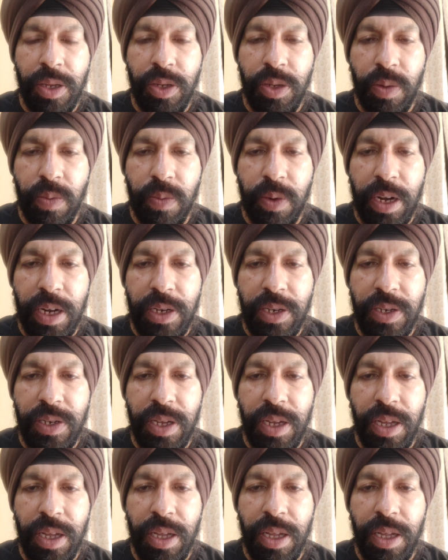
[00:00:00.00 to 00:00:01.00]
So
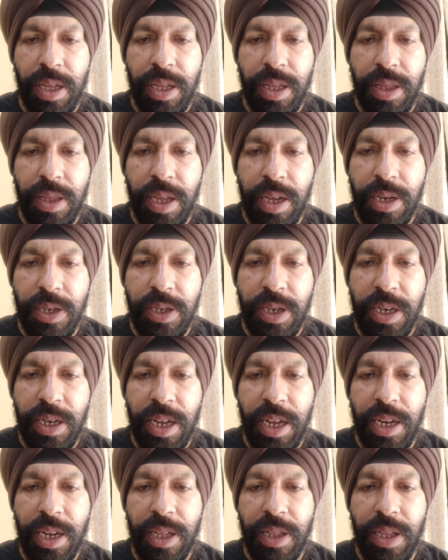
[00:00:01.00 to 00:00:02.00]
friends, there
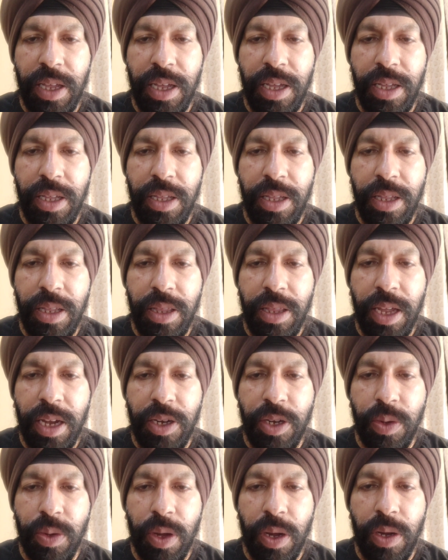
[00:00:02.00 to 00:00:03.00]
isn't anything
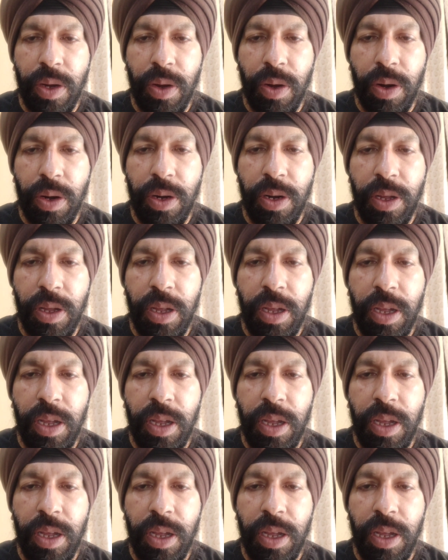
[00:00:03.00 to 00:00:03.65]
that you cannot